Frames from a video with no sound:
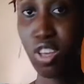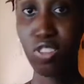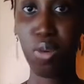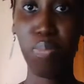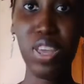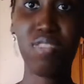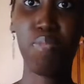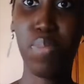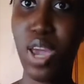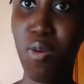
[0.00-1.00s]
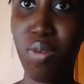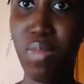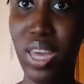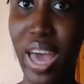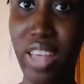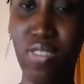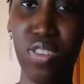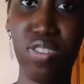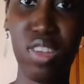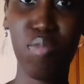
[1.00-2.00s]
So please bear with me guys if
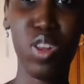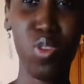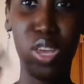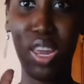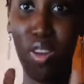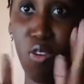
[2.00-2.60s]
you see me looking